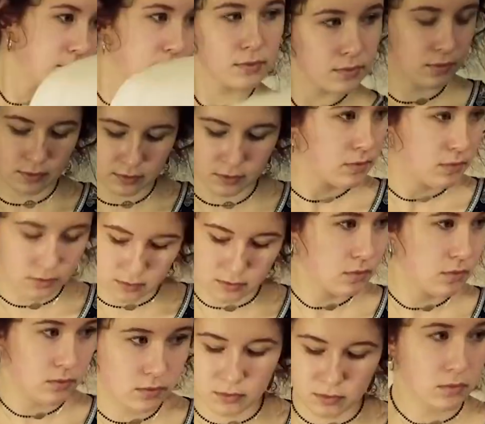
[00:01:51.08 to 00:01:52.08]
Here I'm
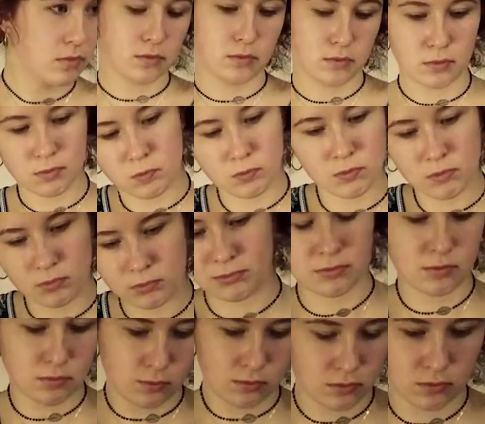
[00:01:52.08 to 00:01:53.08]
cutting the mask into the
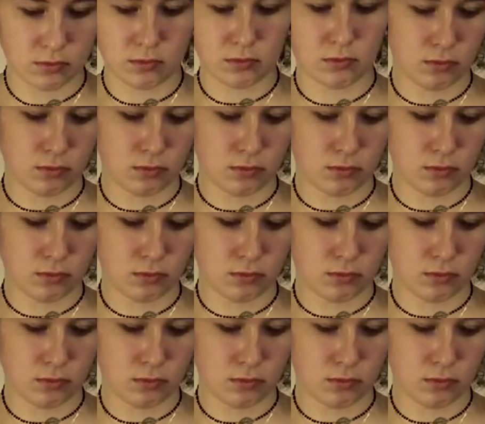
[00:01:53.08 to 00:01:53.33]
shape that I